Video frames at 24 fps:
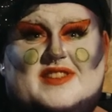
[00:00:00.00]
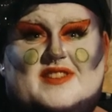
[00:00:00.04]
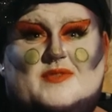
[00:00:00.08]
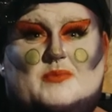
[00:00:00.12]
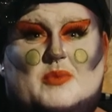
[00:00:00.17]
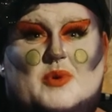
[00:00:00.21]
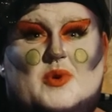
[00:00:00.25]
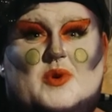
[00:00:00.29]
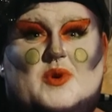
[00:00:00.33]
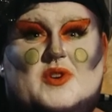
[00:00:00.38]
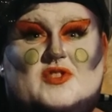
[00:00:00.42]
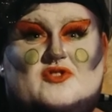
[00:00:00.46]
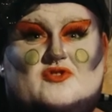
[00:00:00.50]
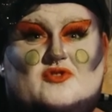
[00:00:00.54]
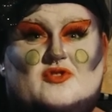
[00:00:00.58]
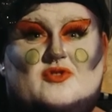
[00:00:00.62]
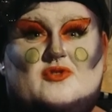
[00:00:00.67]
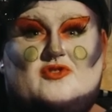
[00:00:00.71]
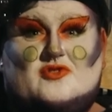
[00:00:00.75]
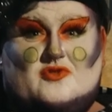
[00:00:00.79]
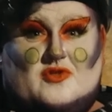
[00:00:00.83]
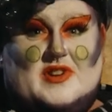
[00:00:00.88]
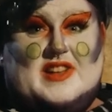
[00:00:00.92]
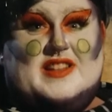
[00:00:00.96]
as Puka
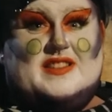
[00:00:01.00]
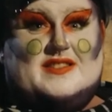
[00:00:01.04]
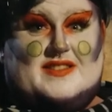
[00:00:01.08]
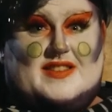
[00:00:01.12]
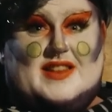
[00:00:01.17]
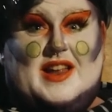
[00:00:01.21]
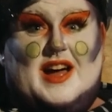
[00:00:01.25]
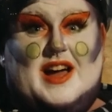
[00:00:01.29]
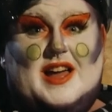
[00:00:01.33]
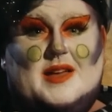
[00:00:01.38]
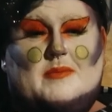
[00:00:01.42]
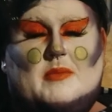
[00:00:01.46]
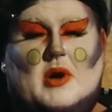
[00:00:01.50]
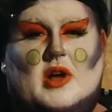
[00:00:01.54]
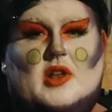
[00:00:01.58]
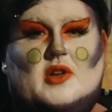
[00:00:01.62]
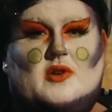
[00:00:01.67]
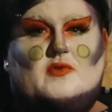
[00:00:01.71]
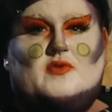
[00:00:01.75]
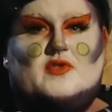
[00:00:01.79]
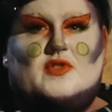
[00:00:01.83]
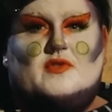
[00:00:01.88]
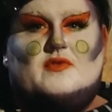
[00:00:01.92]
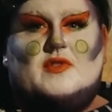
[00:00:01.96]
drooled green slime all
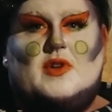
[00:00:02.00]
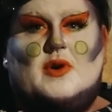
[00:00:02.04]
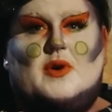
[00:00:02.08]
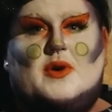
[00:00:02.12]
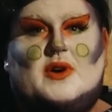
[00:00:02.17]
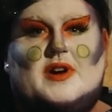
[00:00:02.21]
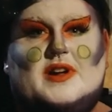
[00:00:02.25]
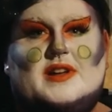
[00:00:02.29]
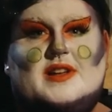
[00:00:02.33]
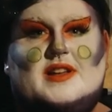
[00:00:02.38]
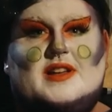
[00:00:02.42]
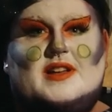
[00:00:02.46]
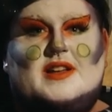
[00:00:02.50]
over the floor.